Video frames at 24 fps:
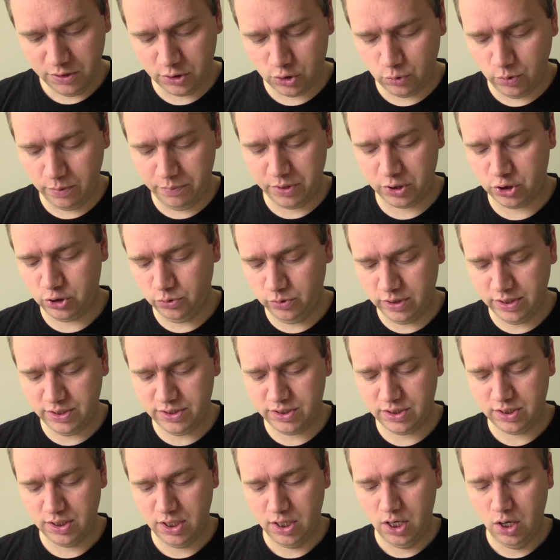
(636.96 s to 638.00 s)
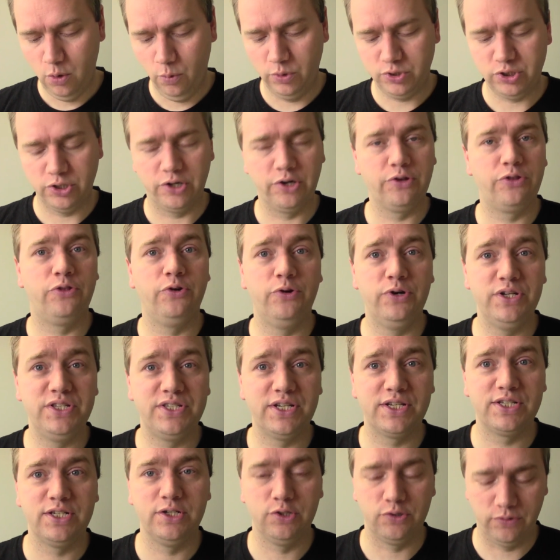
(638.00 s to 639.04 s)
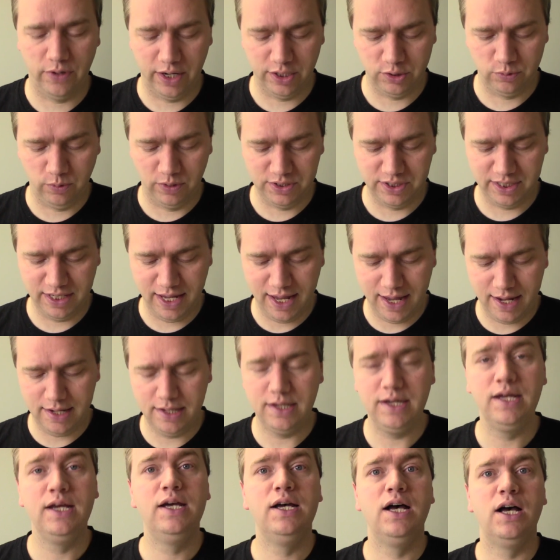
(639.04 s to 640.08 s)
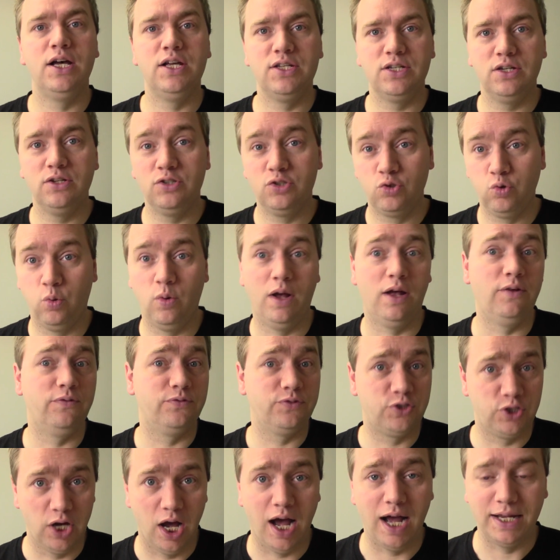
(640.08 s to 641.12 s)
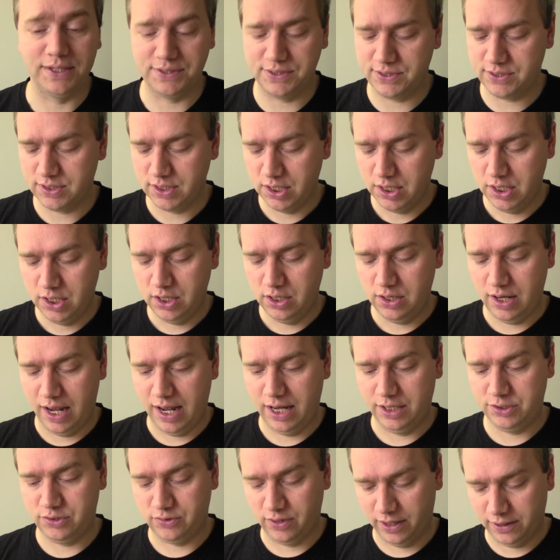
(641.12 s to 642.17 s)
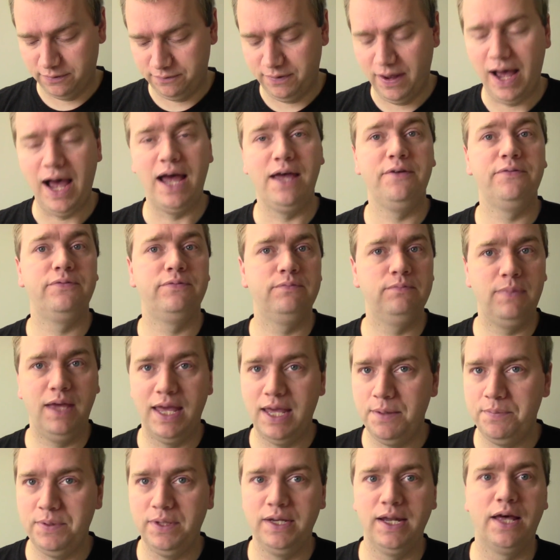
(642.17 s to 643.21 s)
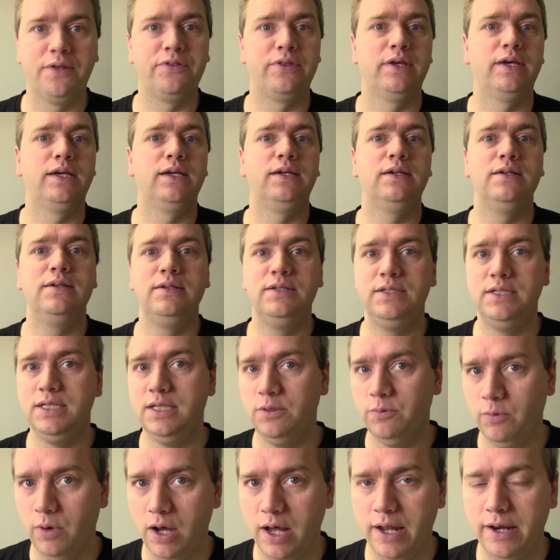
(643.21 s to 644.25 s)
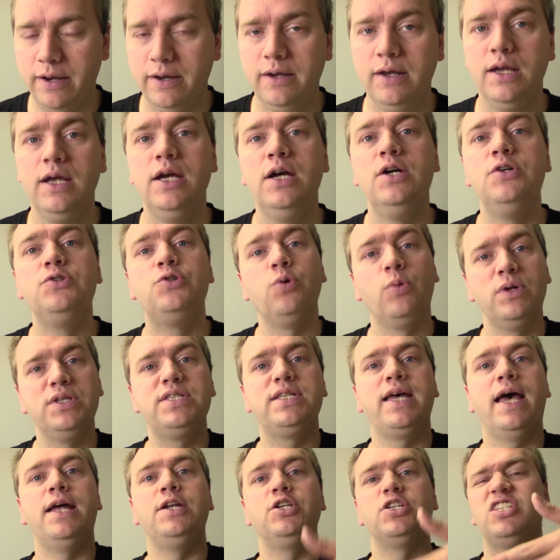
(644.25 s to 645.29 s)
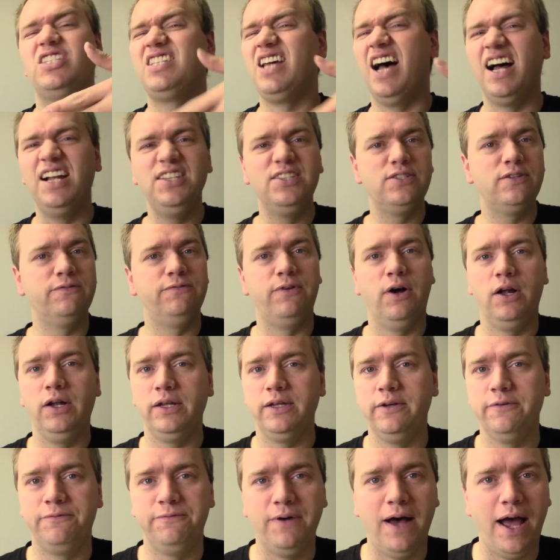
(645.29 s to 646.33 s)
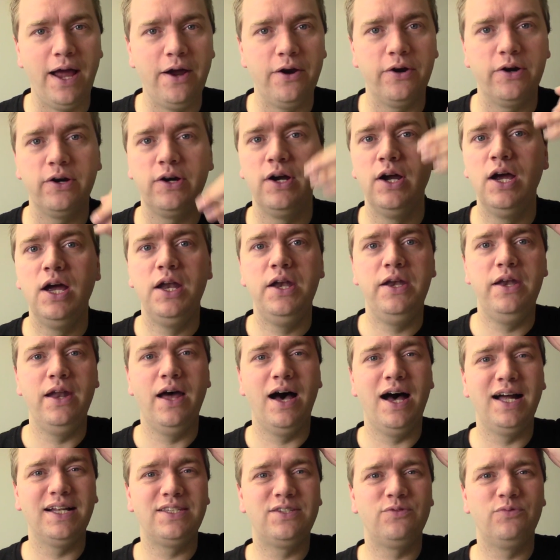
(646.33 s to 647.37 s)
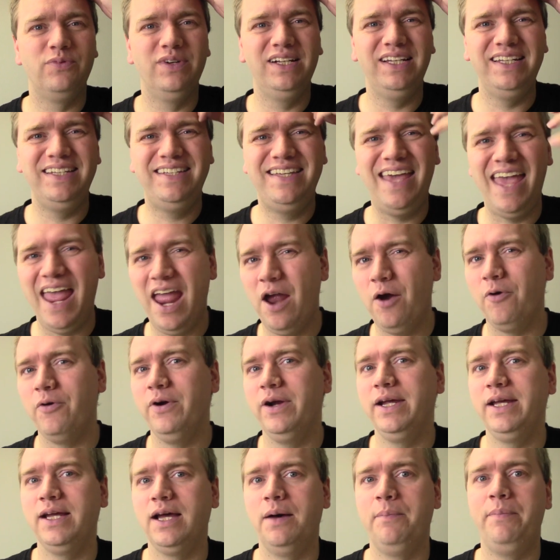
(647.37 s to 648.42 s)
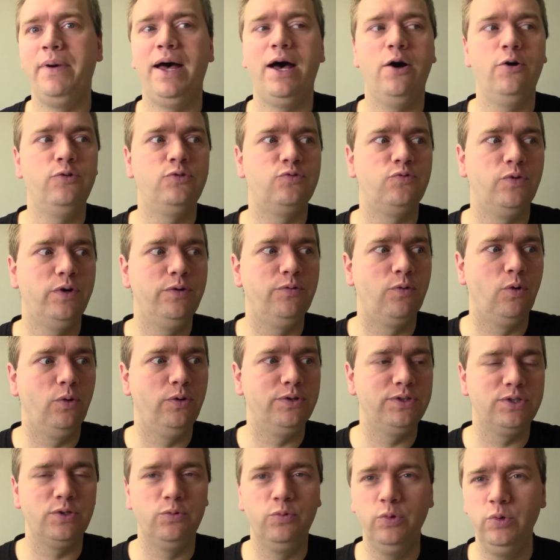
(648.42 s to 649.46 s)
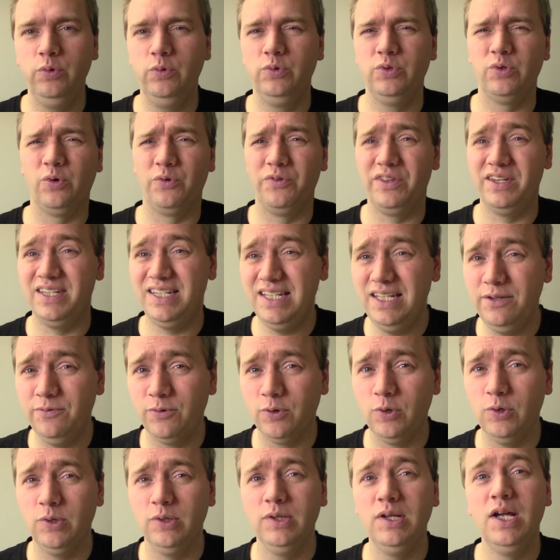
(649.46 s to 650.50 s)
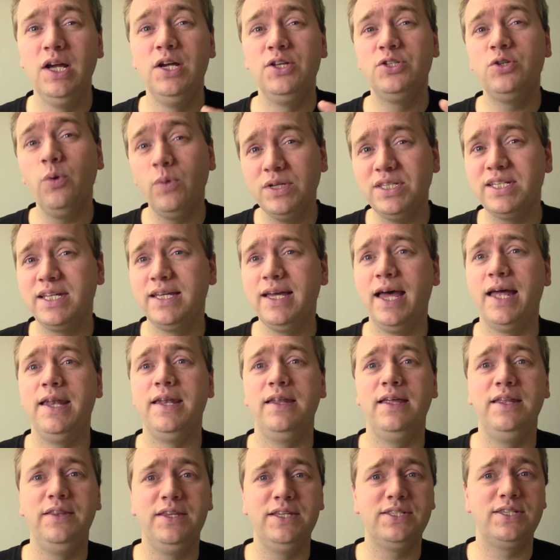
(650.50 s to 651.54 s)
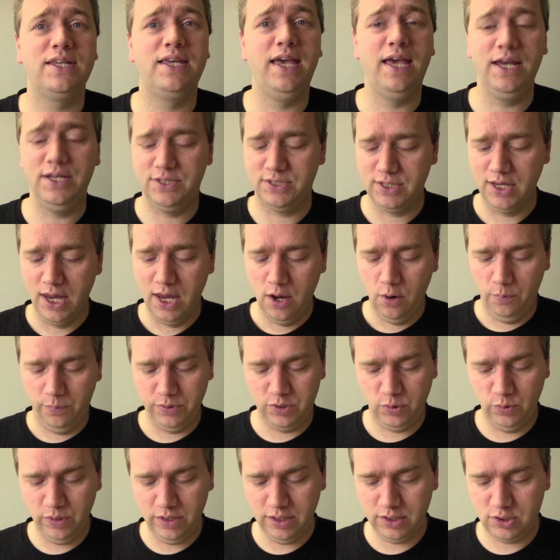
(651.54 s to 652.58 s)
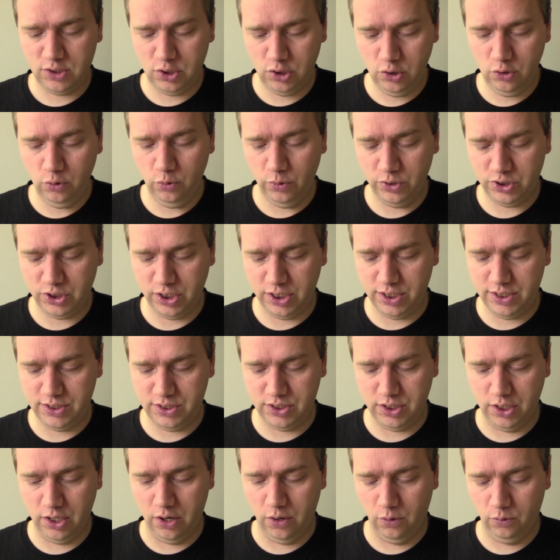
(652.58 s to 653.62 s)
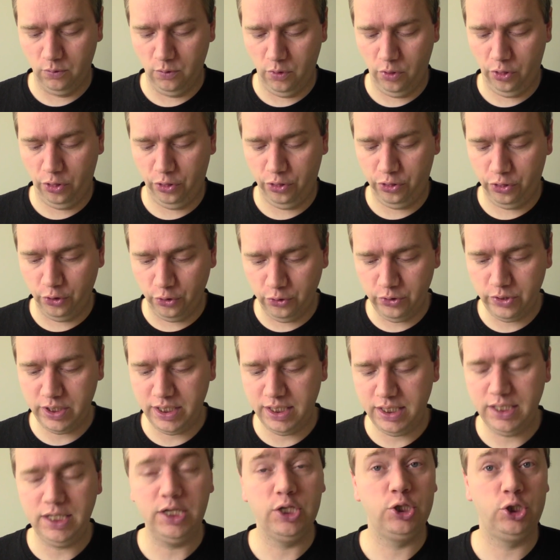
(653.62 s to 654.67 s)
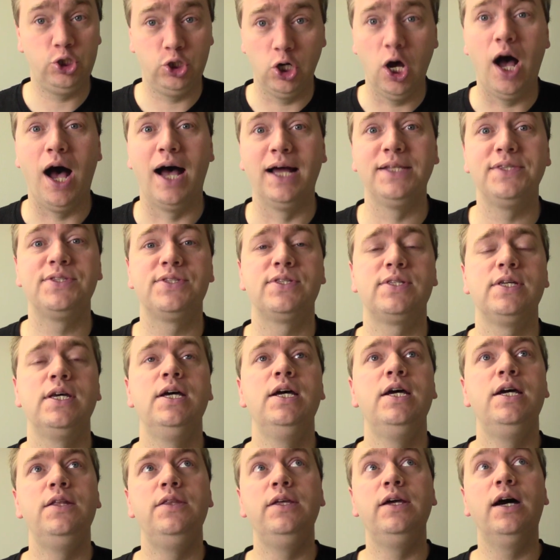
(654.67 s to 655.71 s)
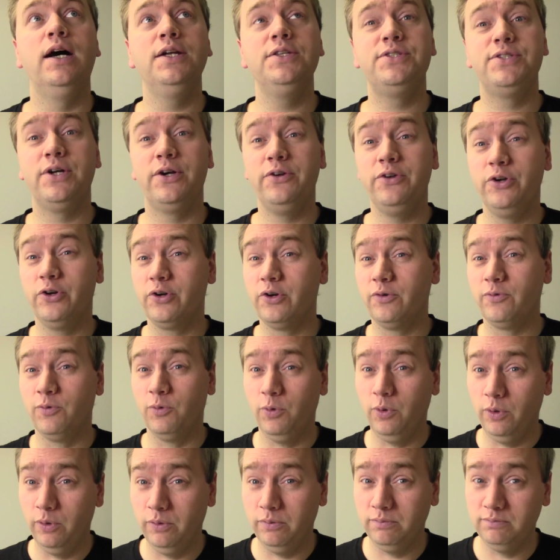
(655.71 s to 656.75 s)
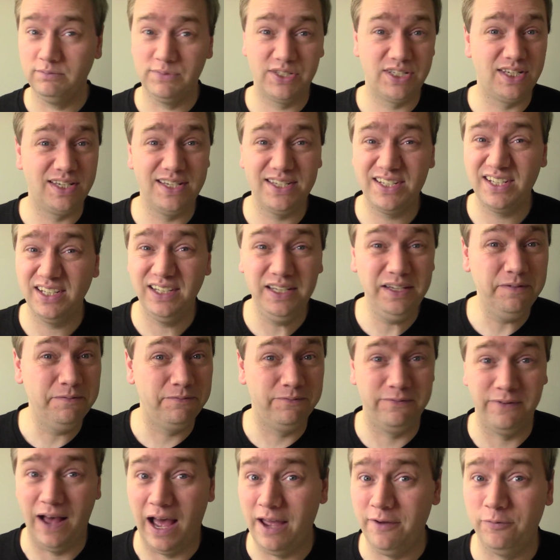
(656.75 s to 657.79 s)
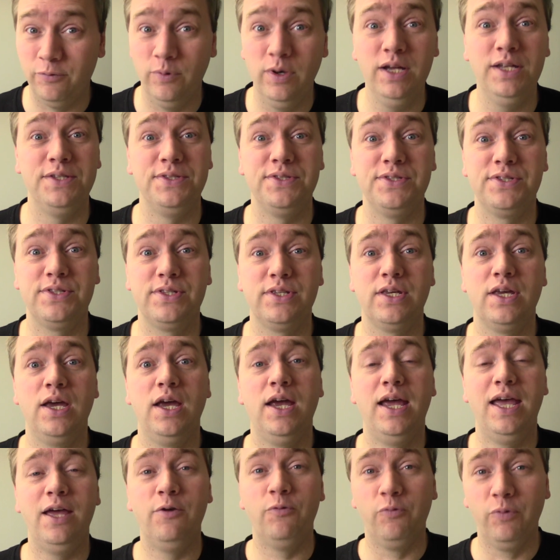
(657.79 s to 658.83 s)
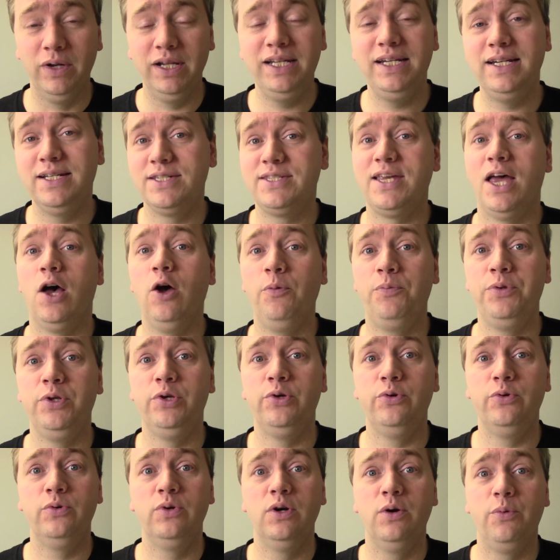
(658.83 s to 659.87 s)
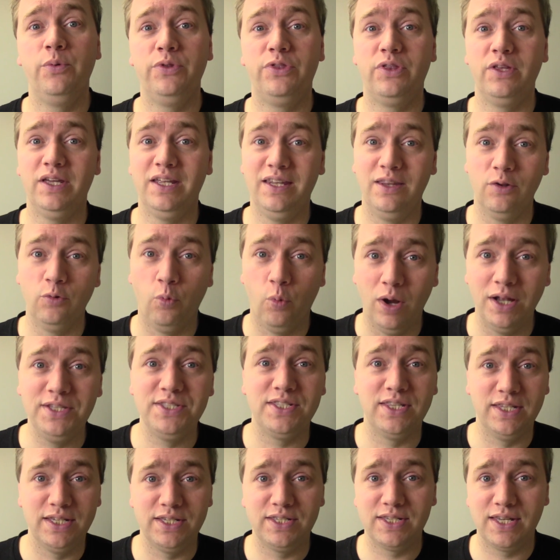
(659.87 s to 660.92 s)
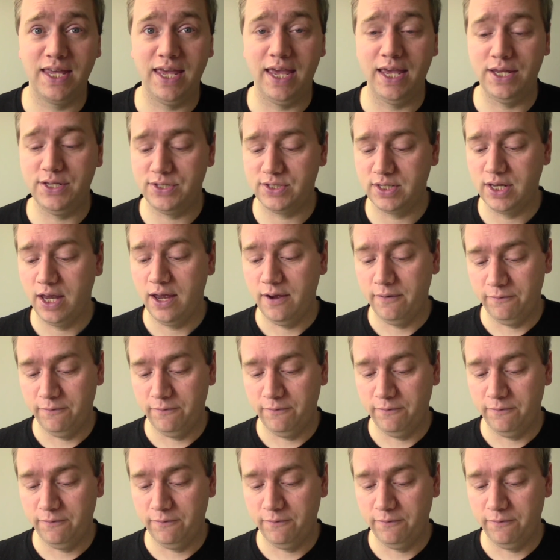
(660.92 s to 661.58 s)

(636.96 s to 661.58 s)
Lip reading: twin dick shooters, which are 36 inch range once again, 12 shots, strength 5, AP nothing, D1. So once again, just tons of volley of fire, not really caring about rerolling to wound or the D roll. So once again, in this case, between the two, which is 30 shots, the odds are you're going to roll statistically 5 ones. It really does help you in the ones in this case